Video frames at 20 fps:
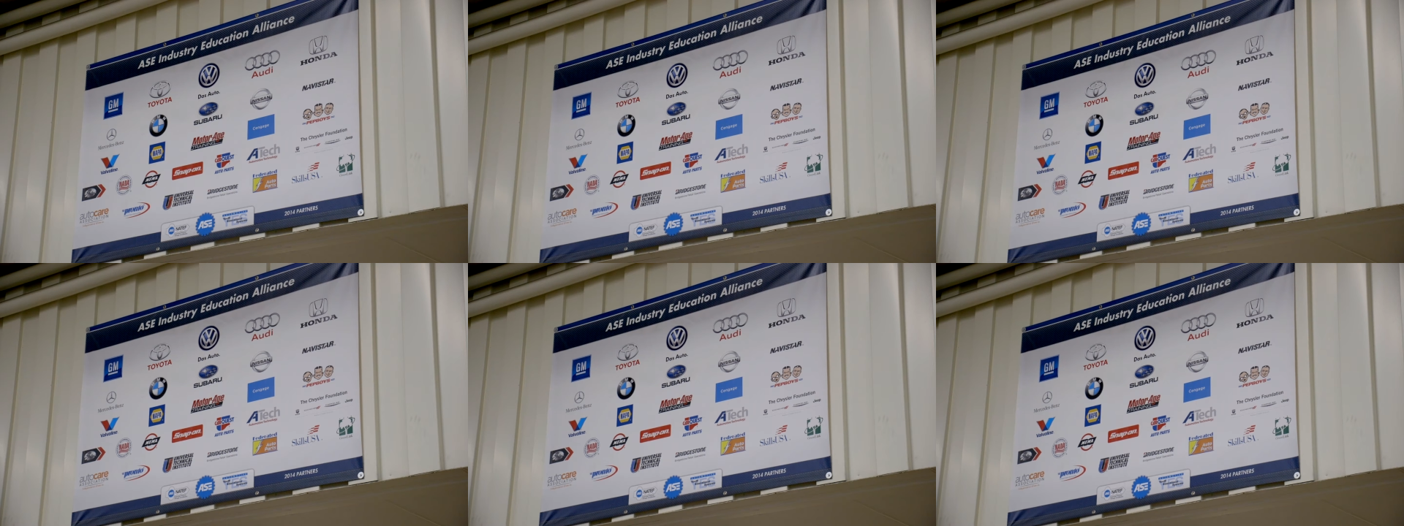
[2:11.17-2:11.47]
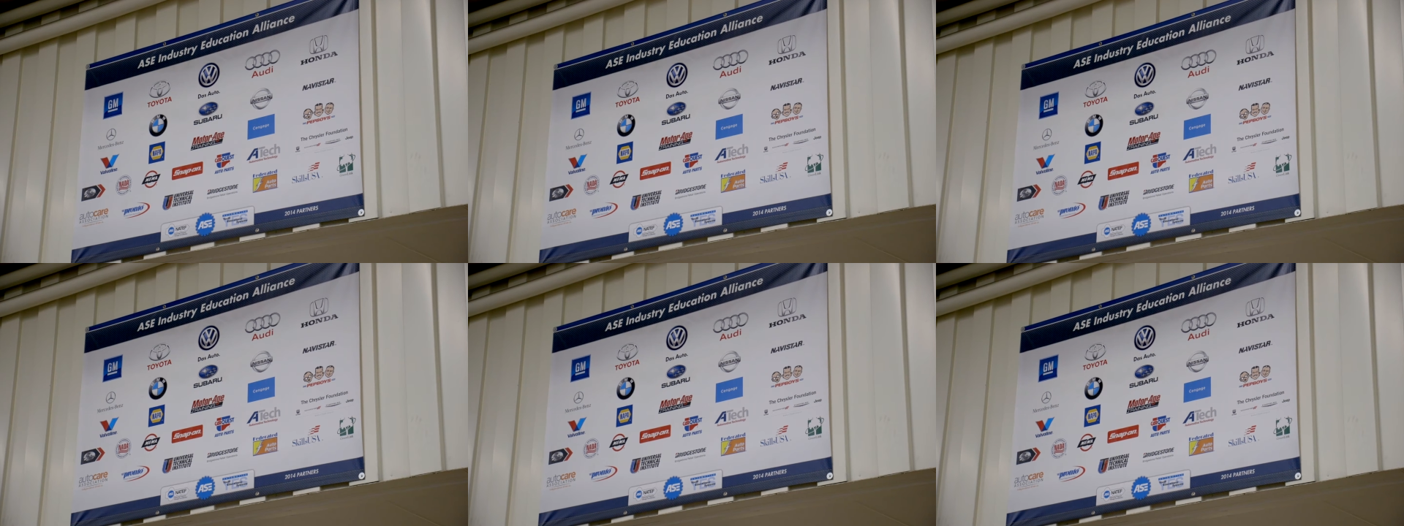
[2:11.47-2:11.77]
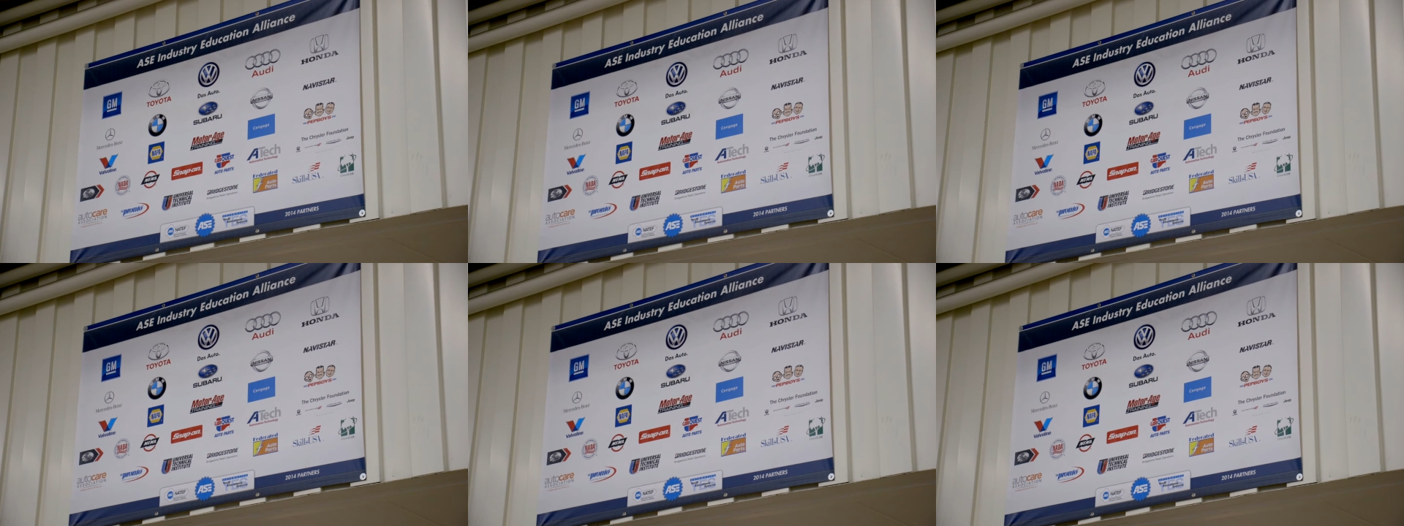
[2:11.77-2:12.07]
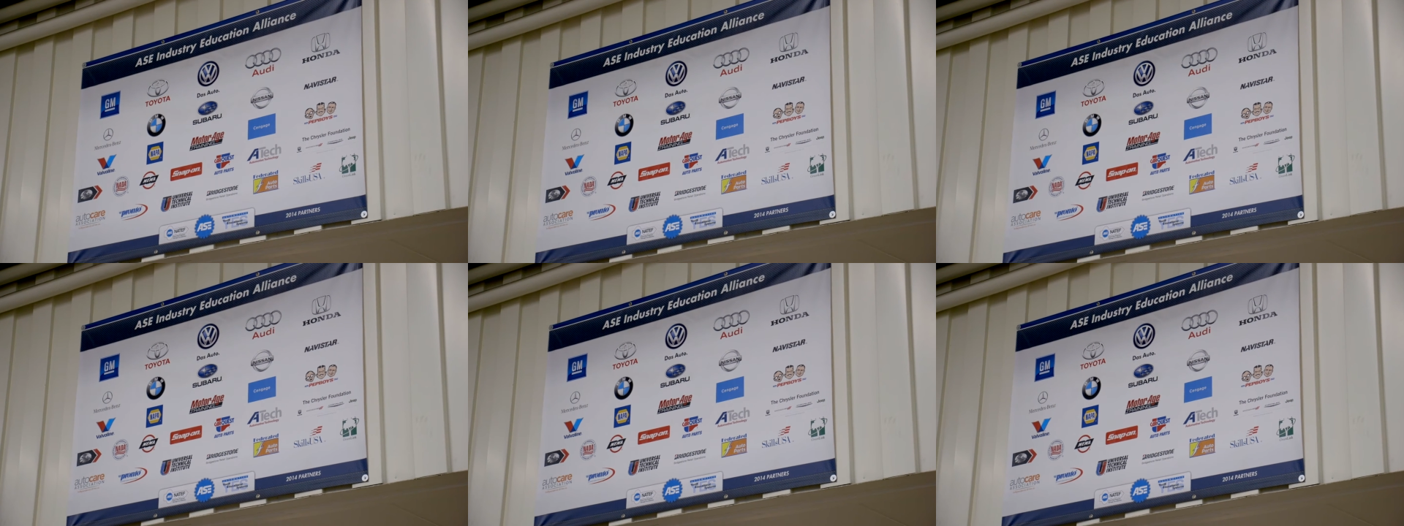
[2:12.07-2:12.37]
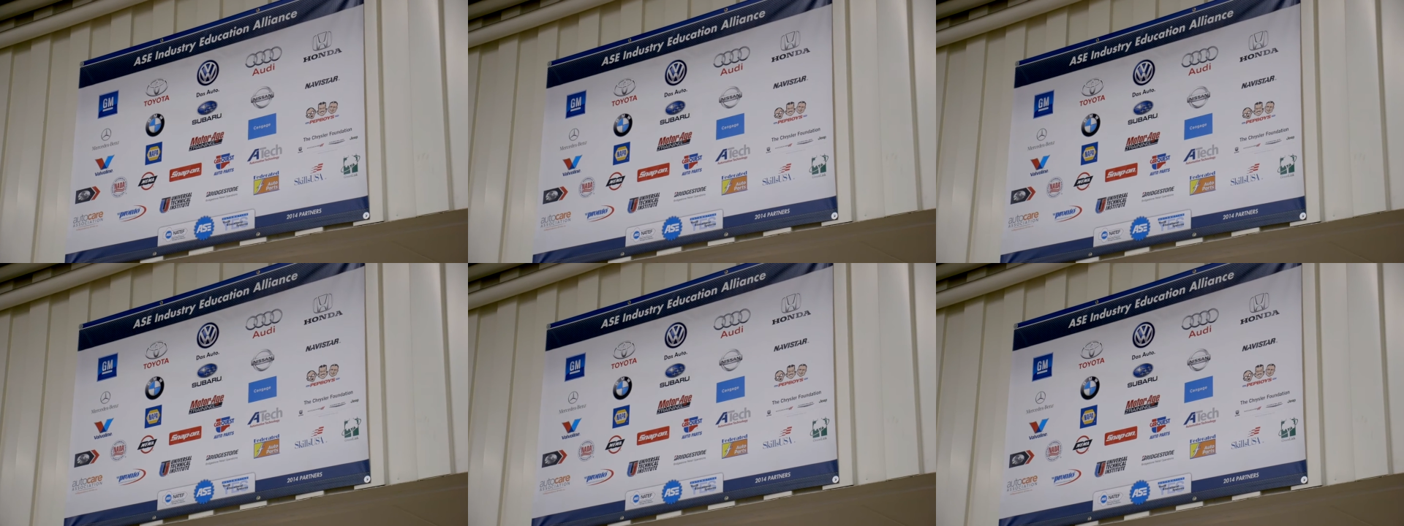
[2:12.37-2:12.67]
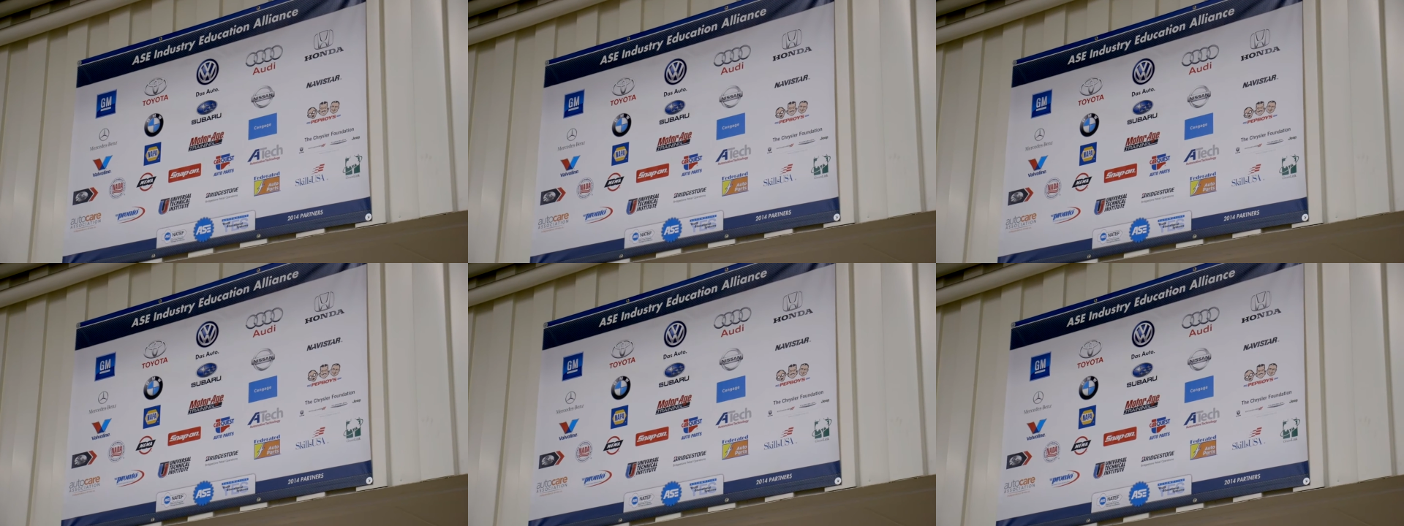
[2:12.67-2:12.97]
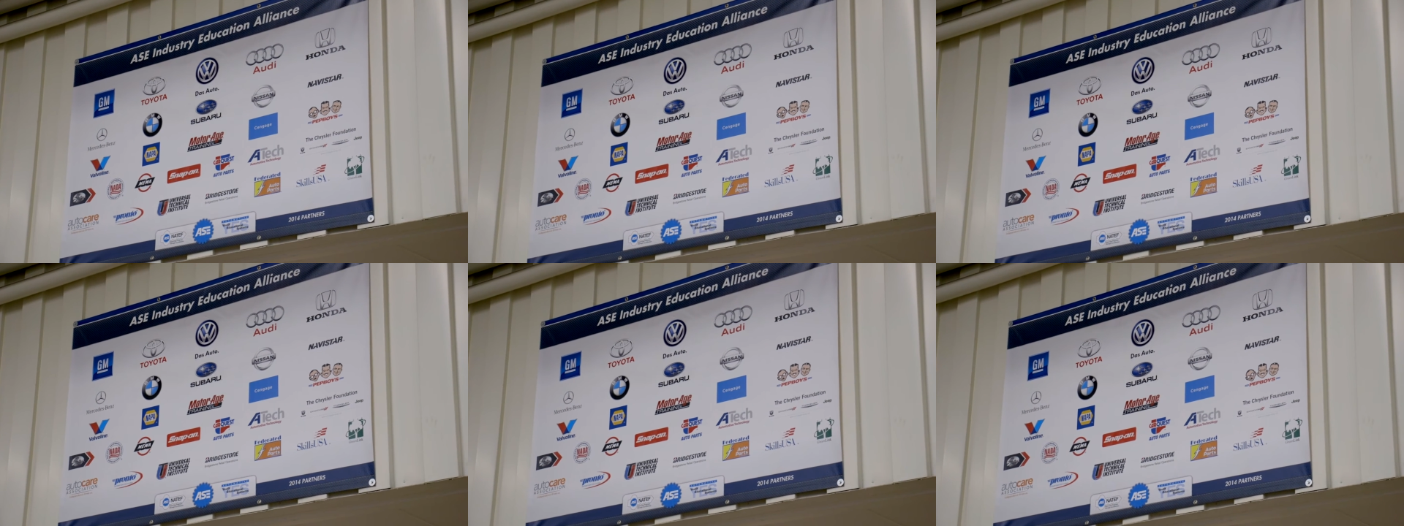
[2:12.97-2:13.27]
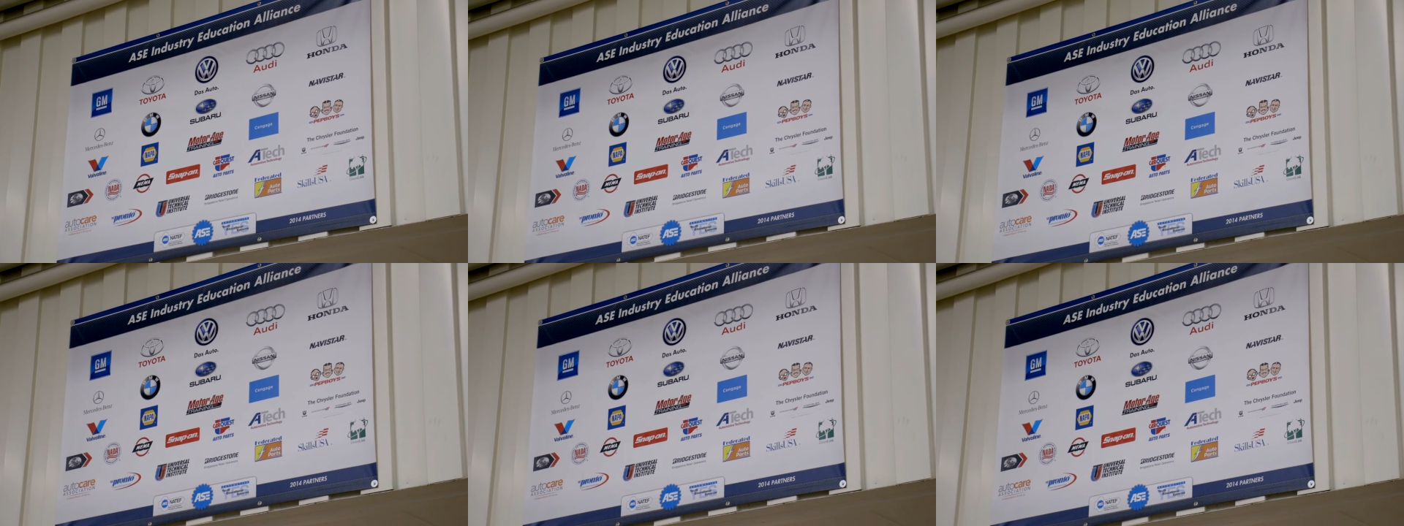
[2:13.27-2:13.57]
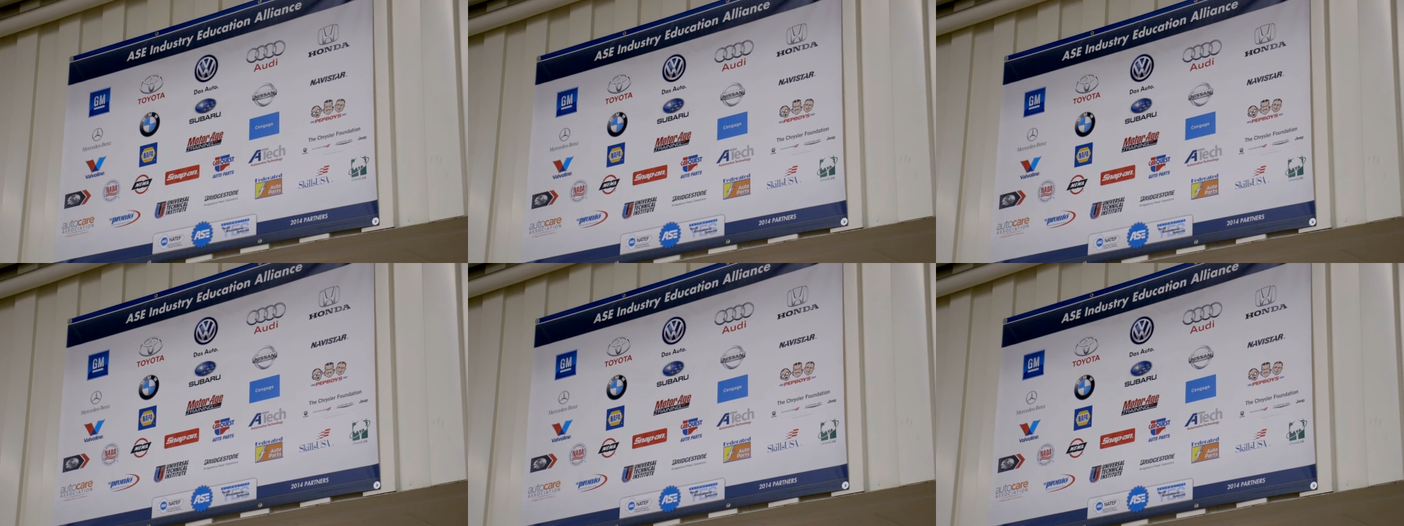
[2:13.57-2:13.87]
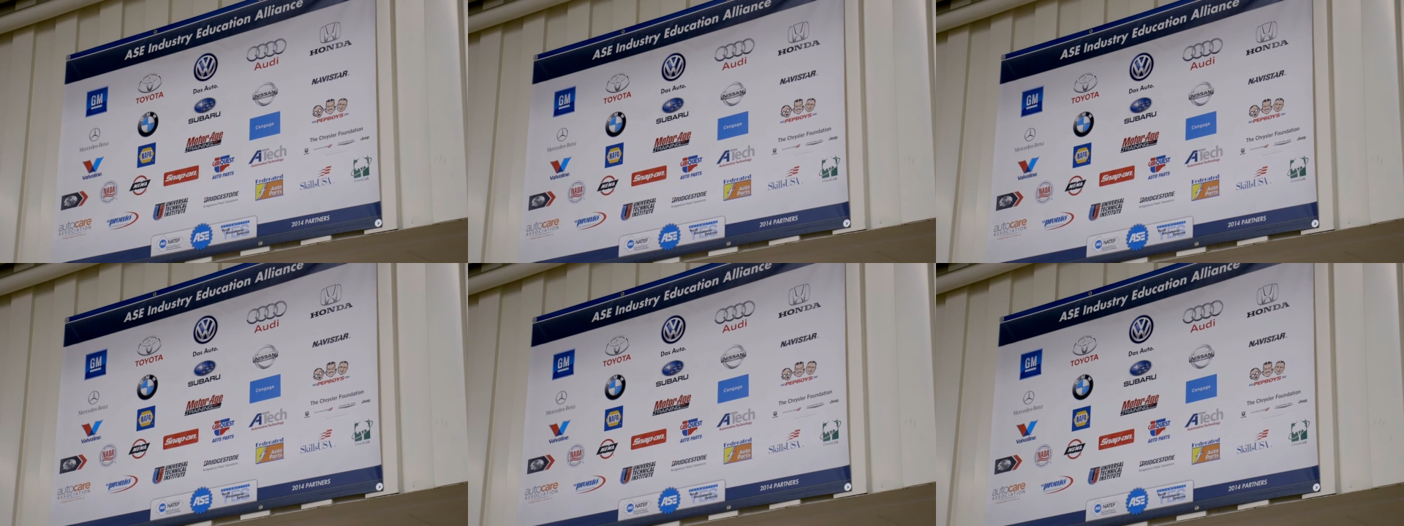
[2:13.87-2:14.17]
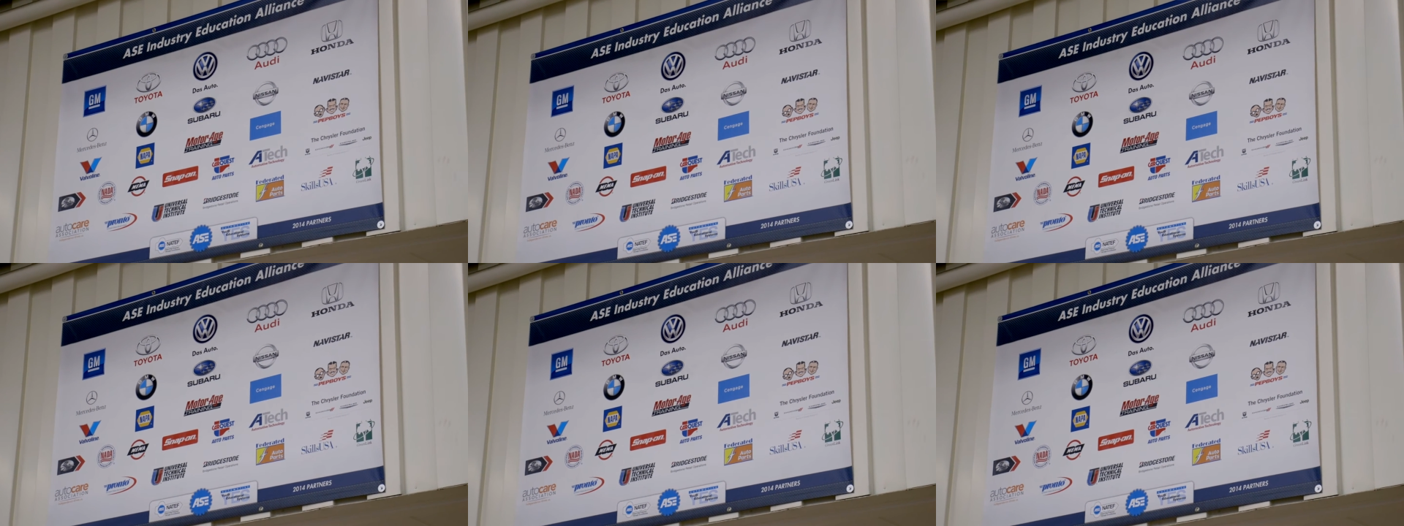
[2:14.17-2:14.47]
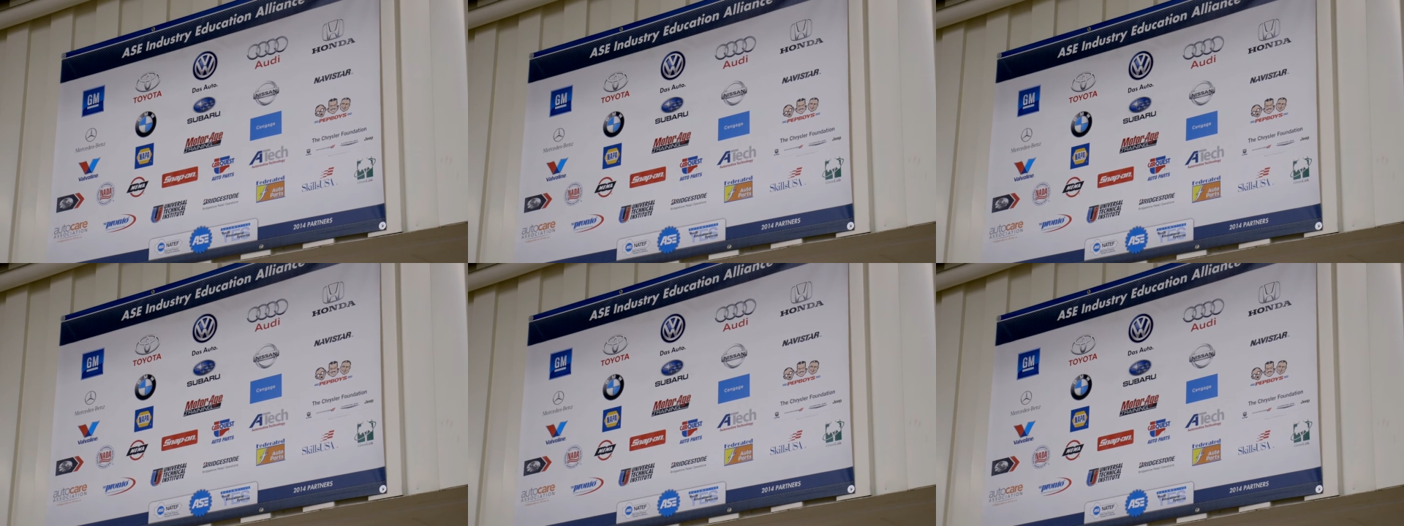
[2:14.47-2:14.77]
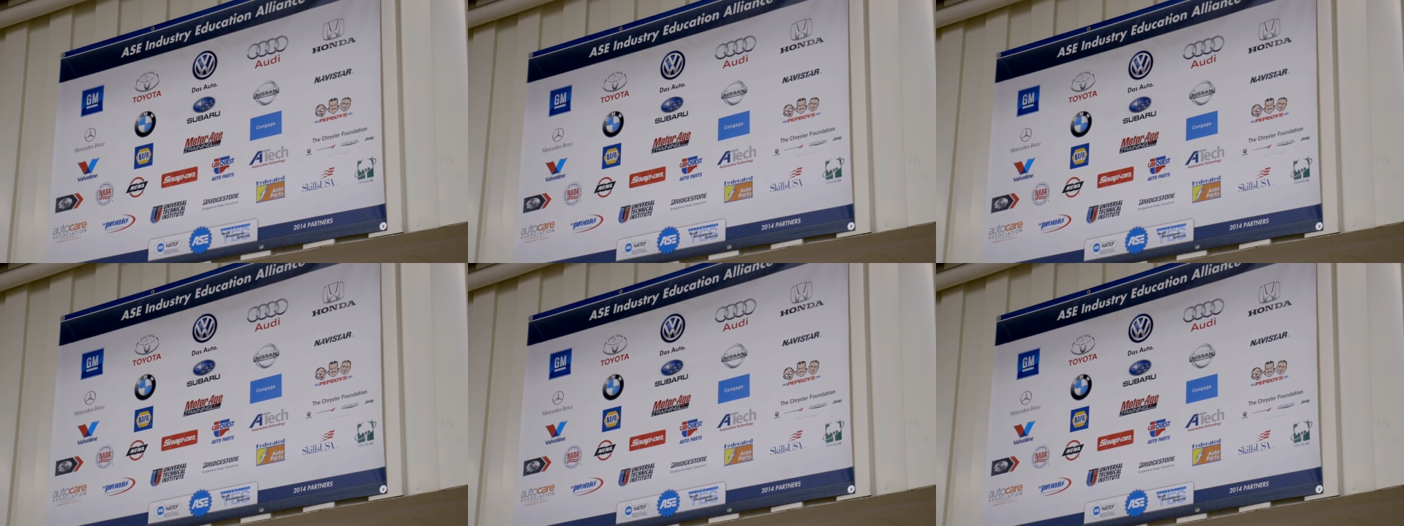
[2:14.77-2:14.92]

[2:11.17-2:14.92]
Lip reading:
Nobody's mouth can be seen.